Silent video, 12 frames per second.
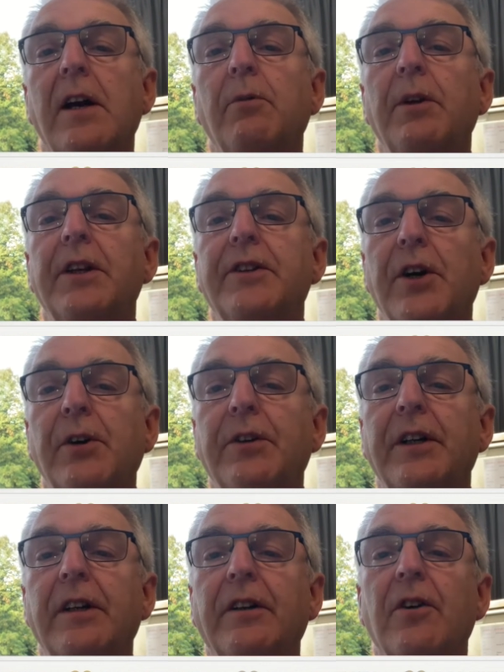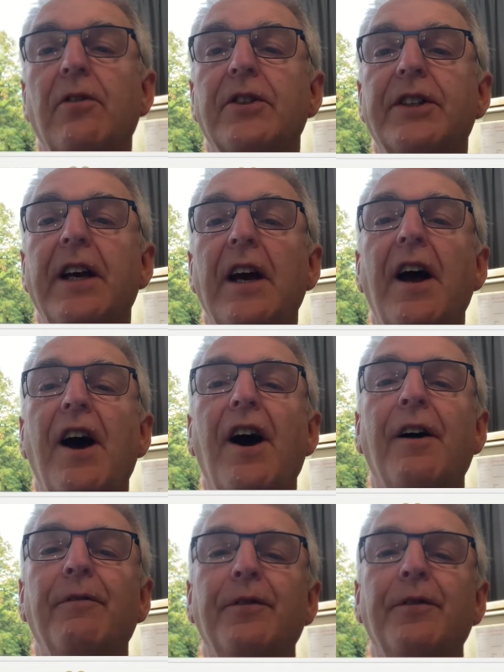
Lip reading: with a total cost of